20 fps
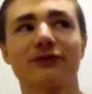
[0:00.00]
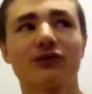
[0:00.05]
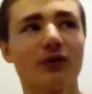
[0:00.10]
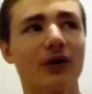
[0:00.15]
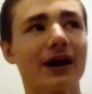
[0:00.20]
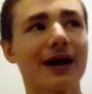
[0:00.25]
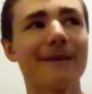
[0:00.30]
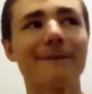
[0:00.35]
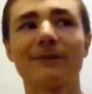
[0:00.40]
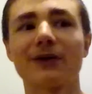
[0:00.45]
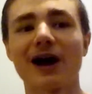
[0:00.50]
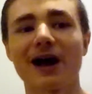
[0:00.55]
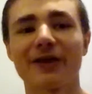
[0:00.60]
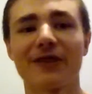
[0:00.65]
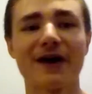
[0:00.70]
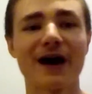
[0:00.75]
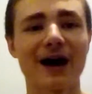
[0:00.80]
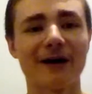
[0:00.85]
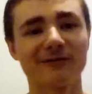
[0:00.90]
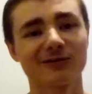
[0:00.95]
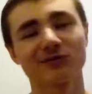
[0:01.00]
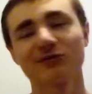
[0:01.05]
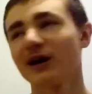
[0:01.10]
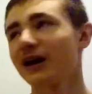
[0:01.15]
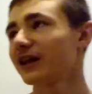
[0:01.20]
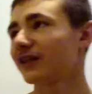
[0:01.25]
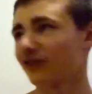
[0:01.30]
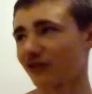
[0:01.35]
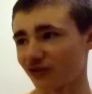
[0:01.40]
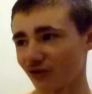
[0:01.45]
short on breath. I'm
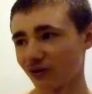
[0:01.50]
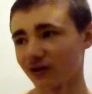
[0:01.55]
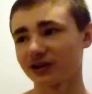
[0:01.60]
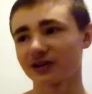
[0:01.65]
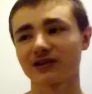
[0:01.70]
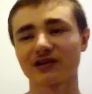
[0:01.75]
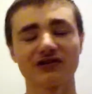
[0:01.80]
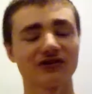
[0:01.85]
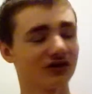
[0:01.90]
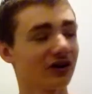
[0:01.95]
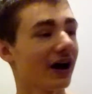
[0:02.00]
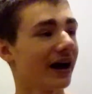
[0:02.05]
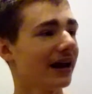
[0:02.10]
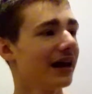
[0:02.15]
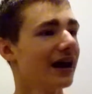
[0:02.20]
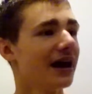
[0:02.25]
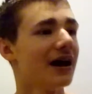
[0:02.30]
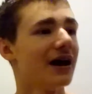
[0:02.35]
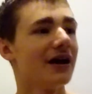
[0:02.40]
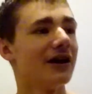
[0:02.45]
sweaty. The door's shut.